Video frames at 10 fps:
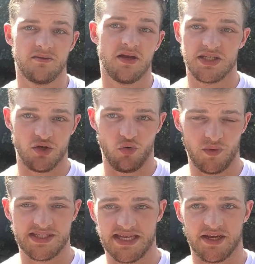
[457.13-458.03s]
So
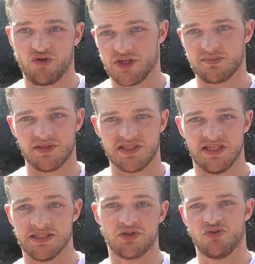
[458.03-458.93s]
we'd say Christmas
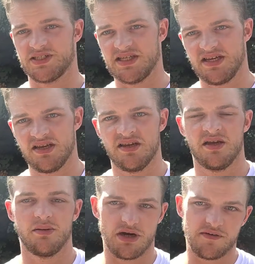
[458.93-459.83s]
is Chrissy,
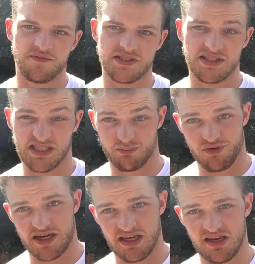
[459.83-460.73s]
breakfast is
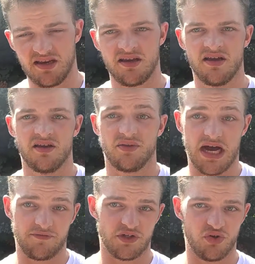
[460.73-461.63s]
brekkie,
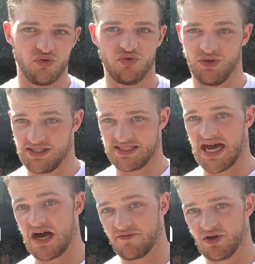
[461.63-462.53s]
afternoon is
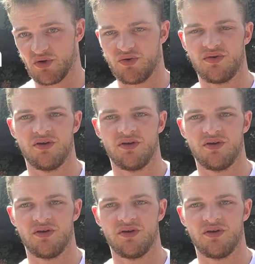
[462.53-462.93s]
arvo,